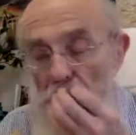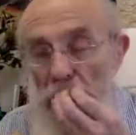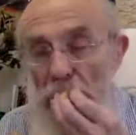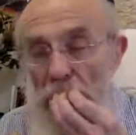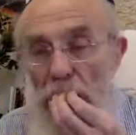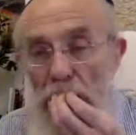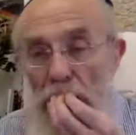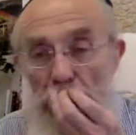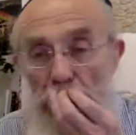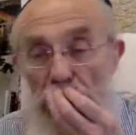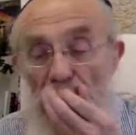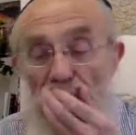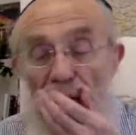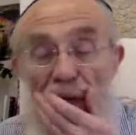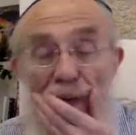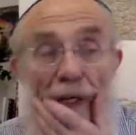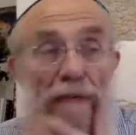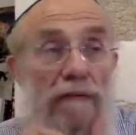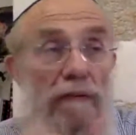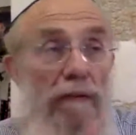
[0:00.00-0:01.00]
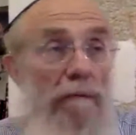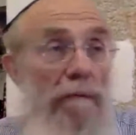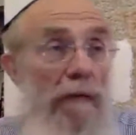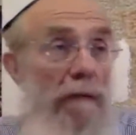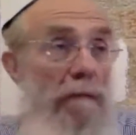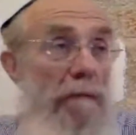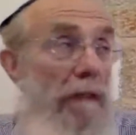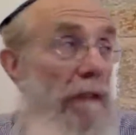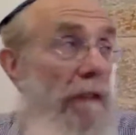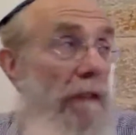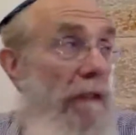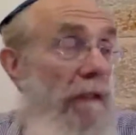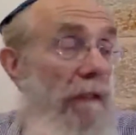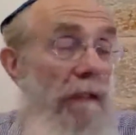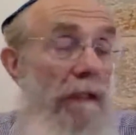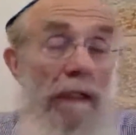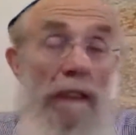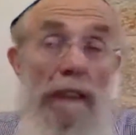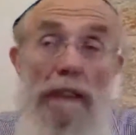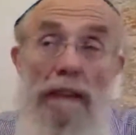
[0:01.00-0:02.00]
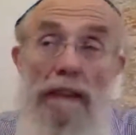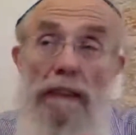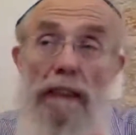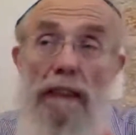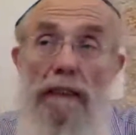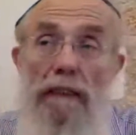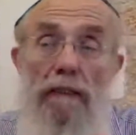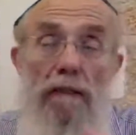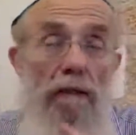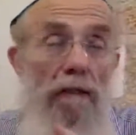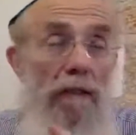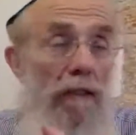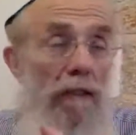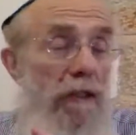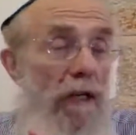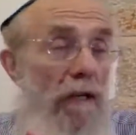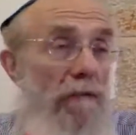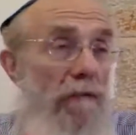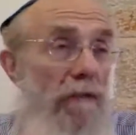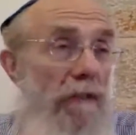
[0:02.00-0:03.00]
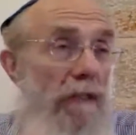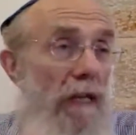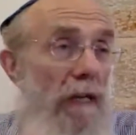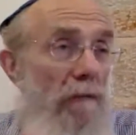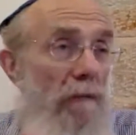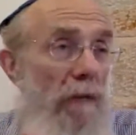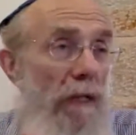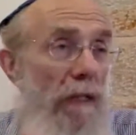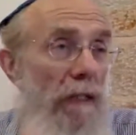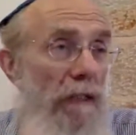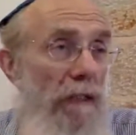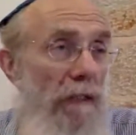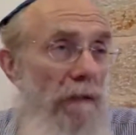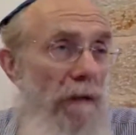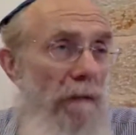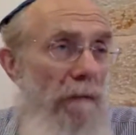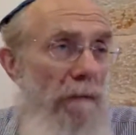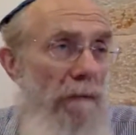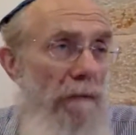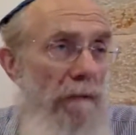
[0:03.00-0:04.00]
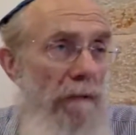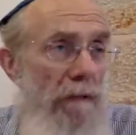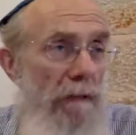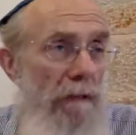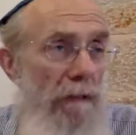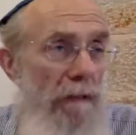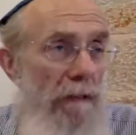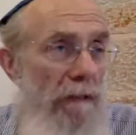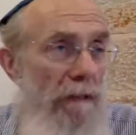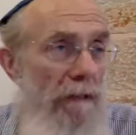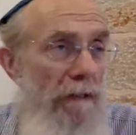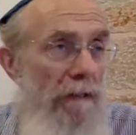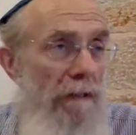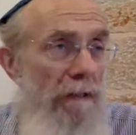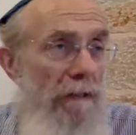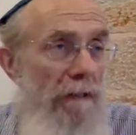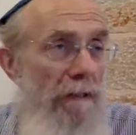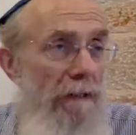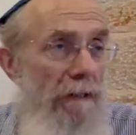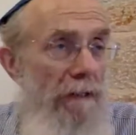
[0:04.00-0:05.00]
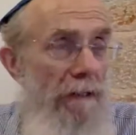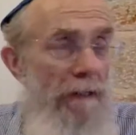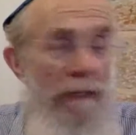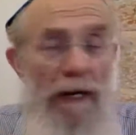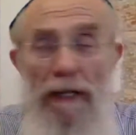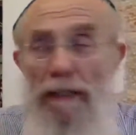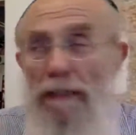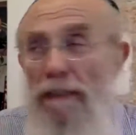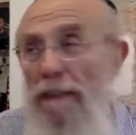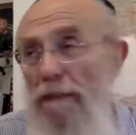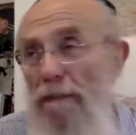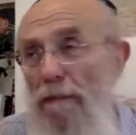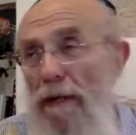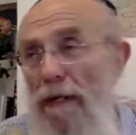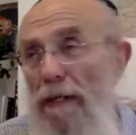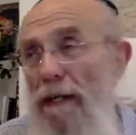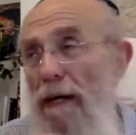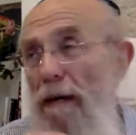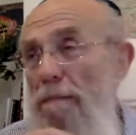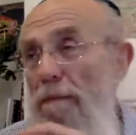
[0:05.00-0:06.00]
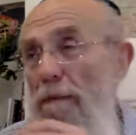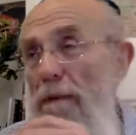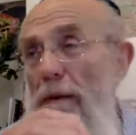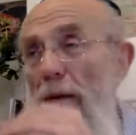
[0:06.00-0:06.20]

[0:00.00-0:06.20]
It's less shofar. Maybe it'll, since the shofar sound wakes you up. I need to wake up.